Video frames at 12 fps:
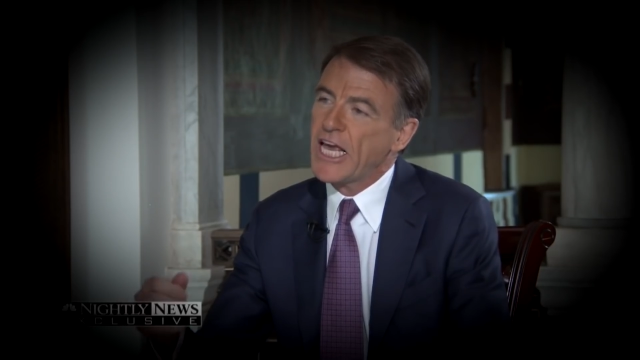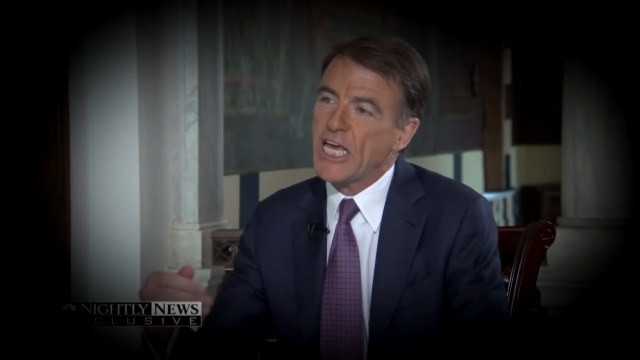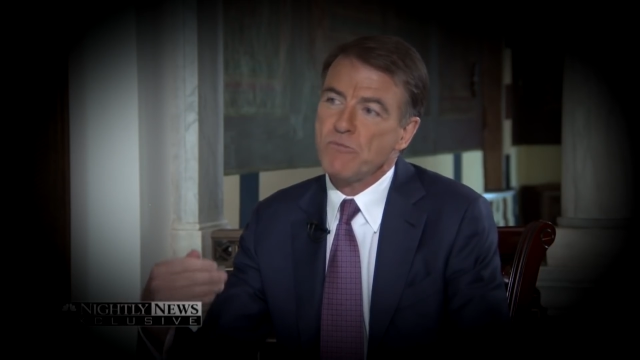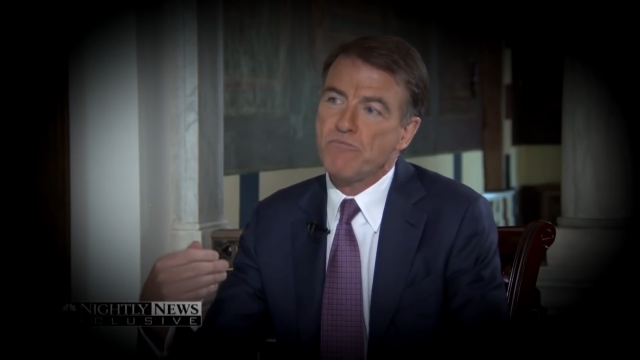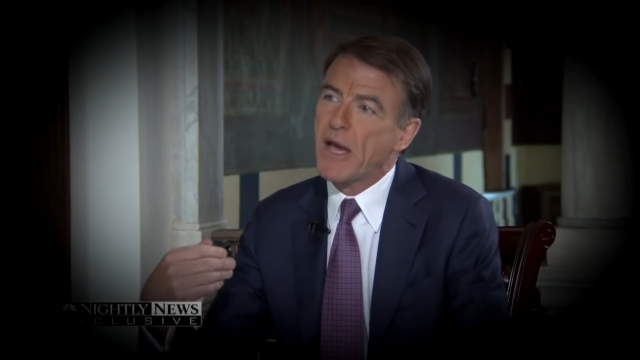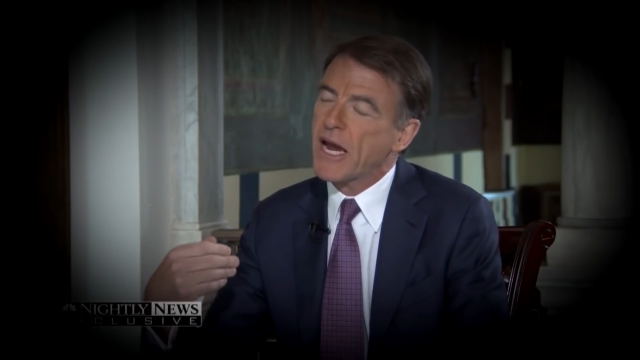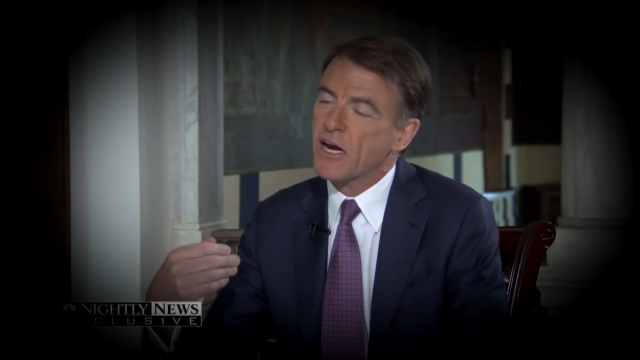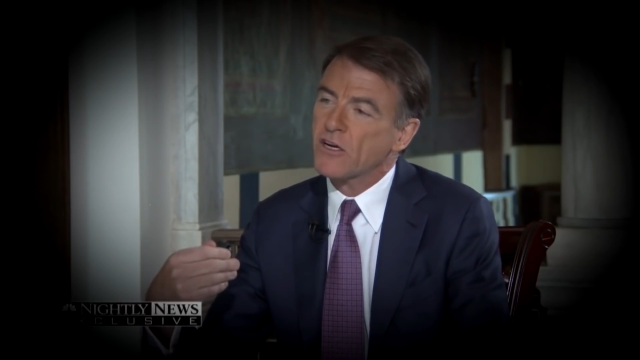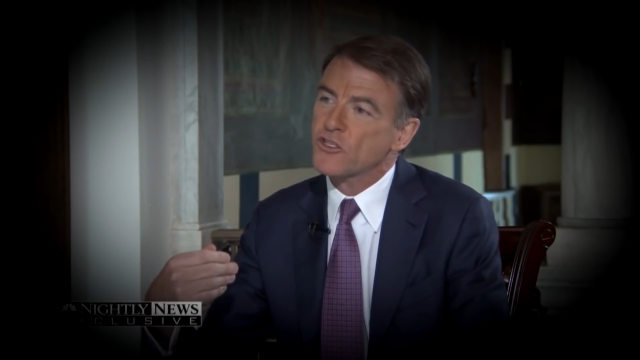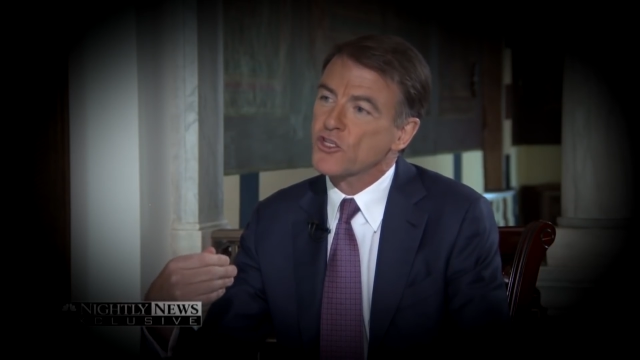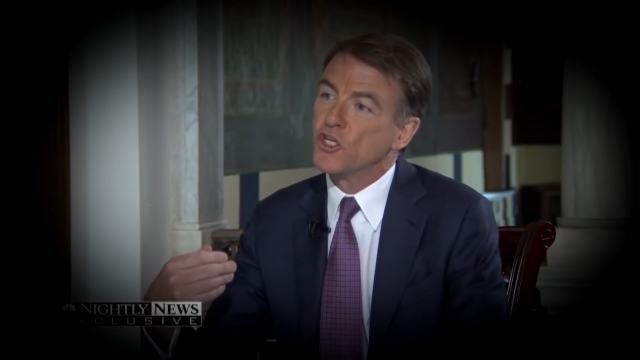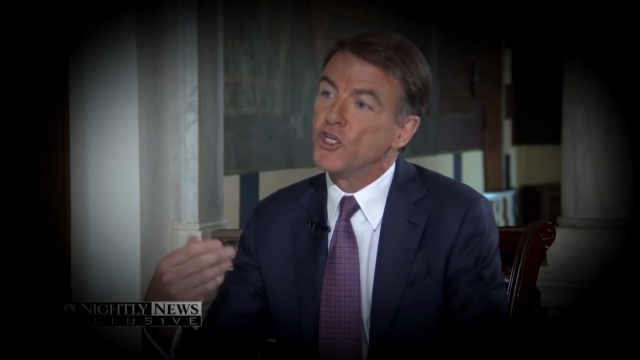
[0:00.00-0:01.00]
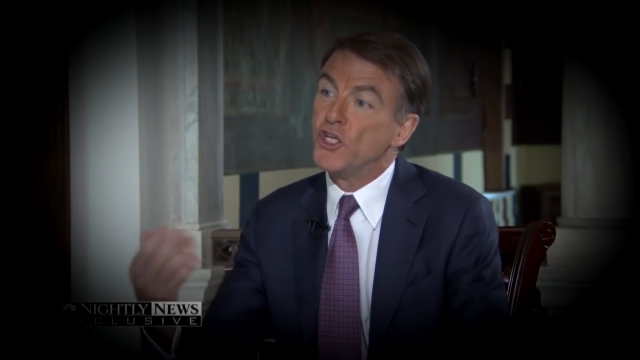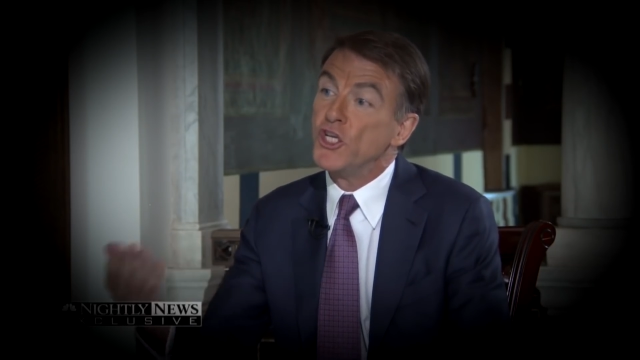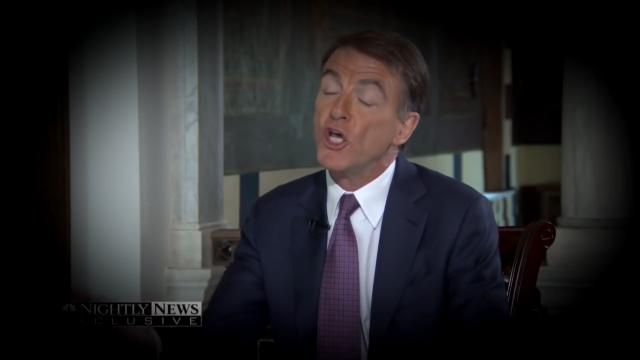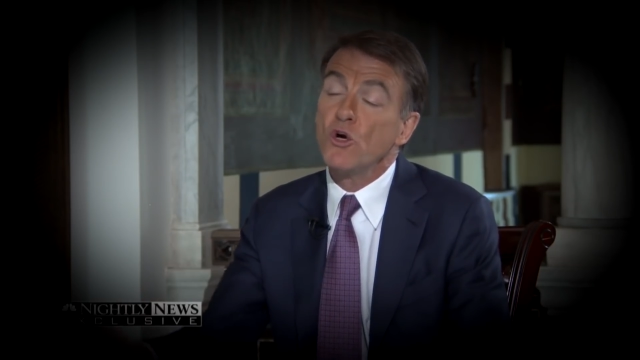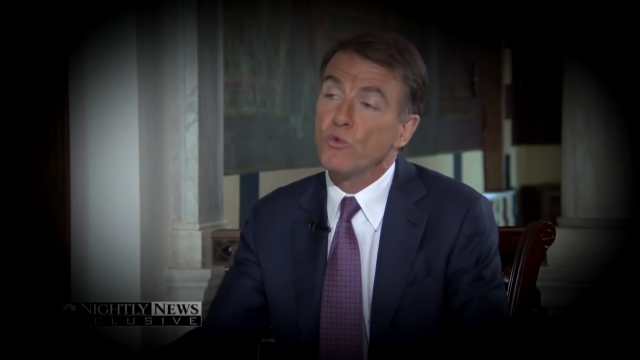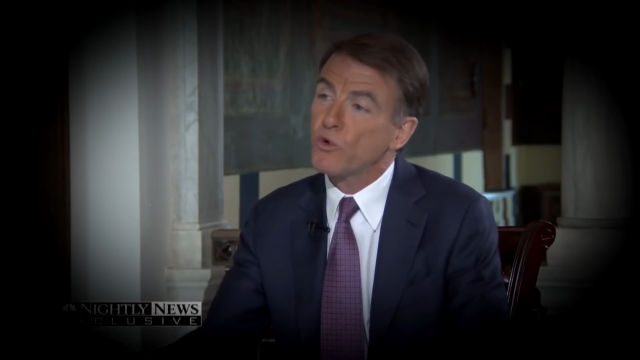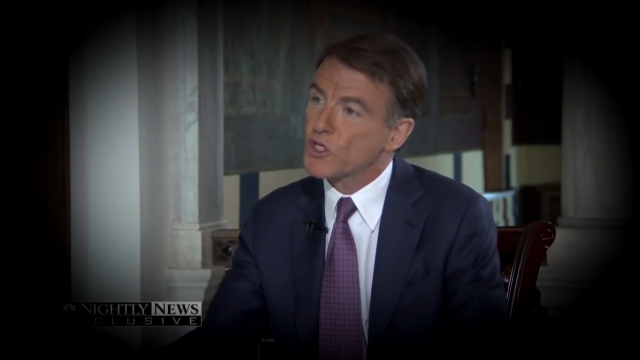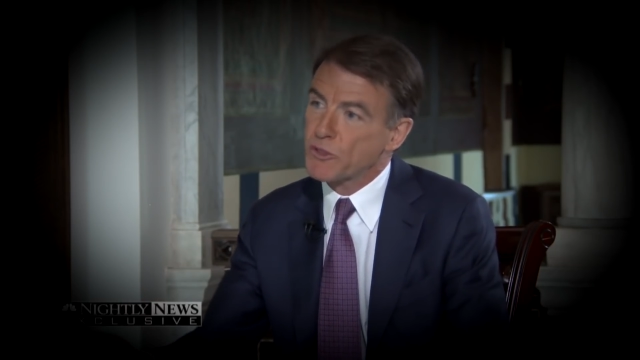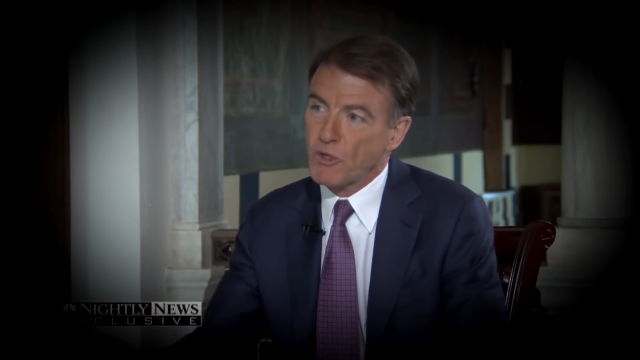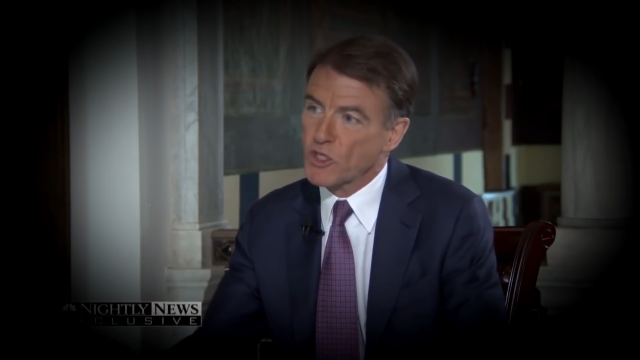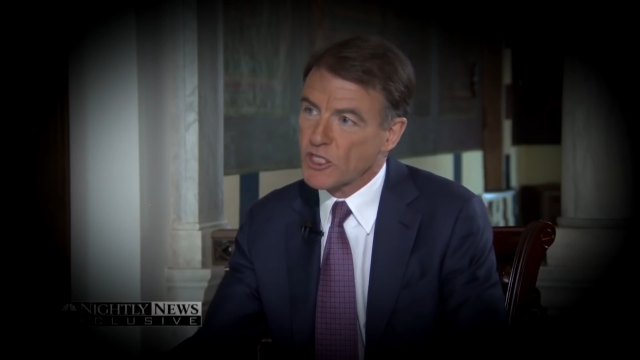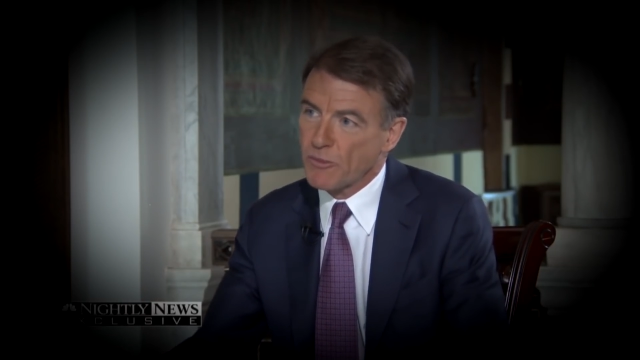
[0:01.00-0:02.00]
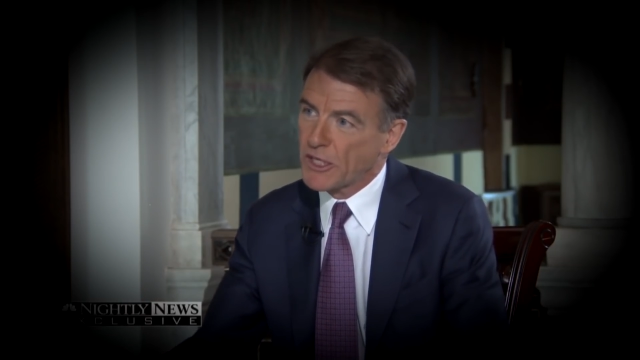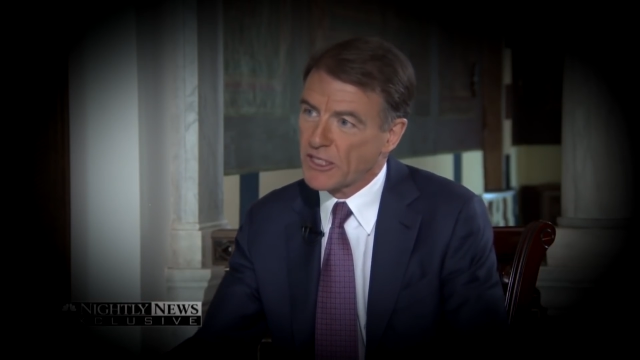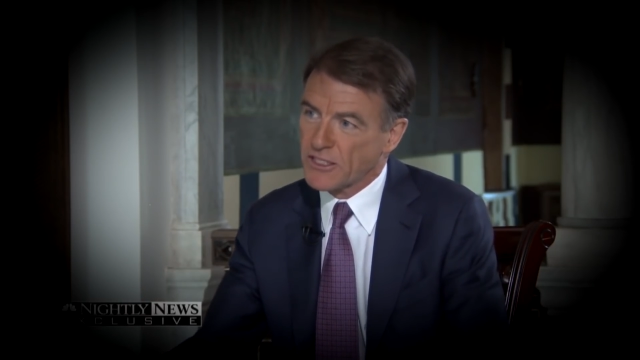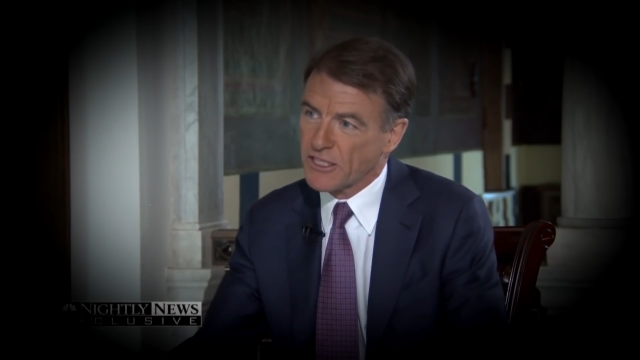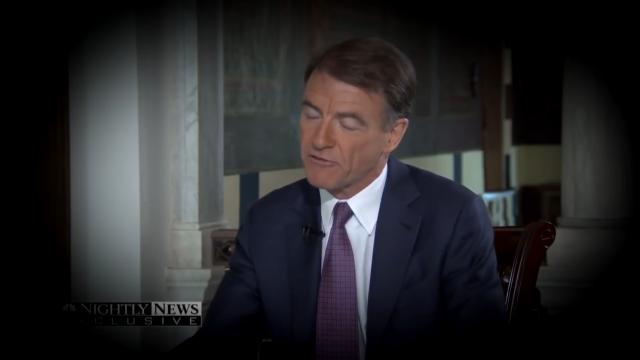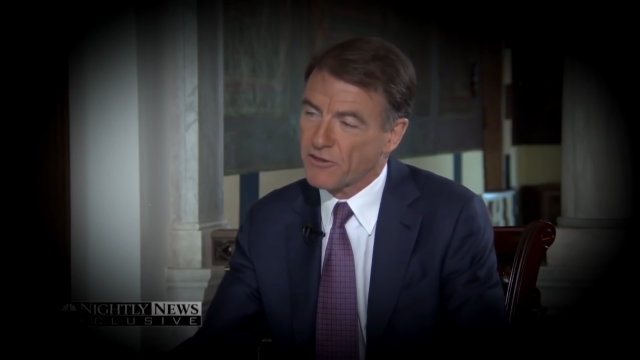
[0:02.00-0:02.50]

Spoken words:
he bears no responsibility